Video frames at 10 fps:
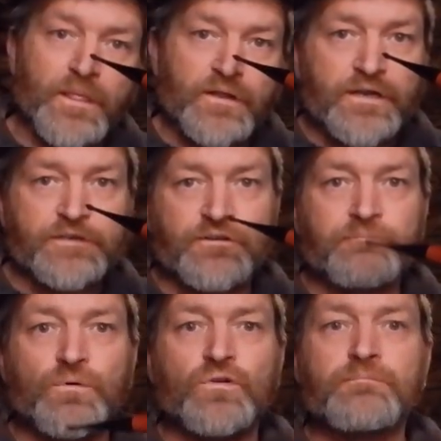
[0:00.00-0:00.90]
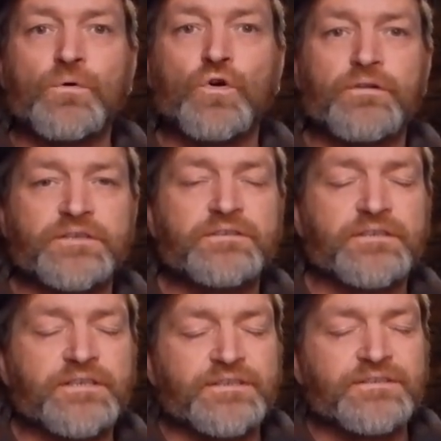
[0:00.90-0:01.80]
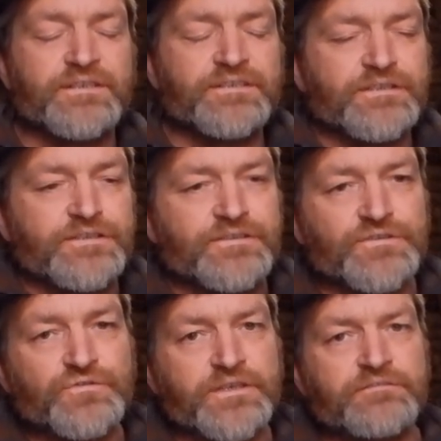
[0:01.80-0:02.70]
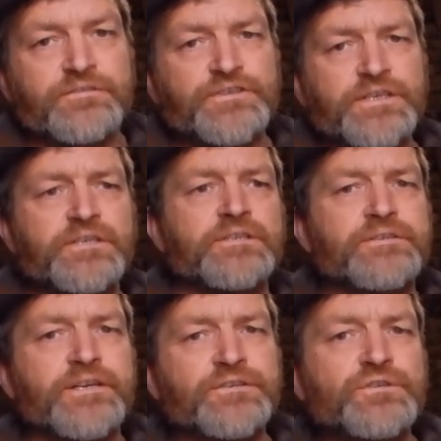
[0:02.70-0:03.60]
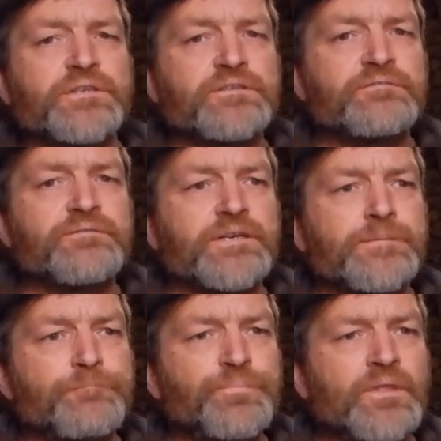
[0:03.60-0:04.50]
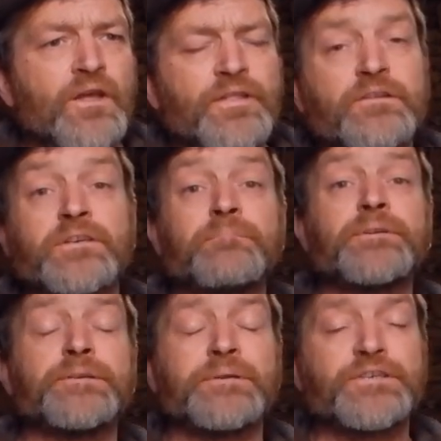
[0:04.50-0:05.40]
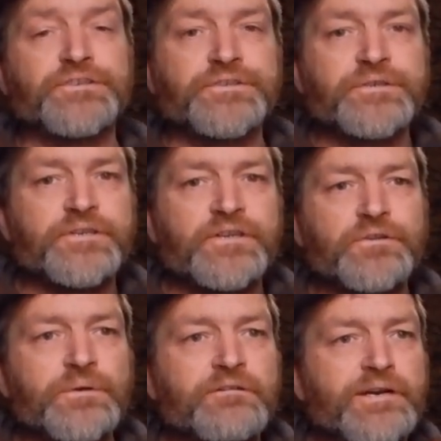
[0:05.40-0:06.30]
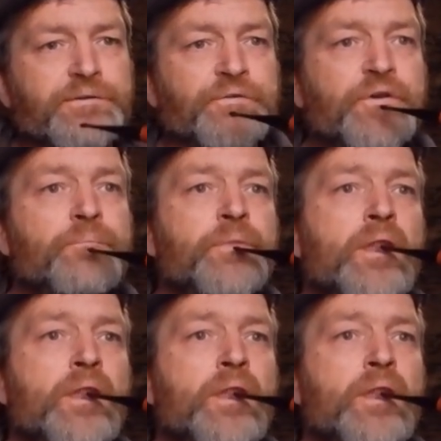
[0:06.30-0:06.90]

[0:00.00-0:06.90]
I kind of got more and more into straight Virginias, actually. I think some people actually do it the other way around.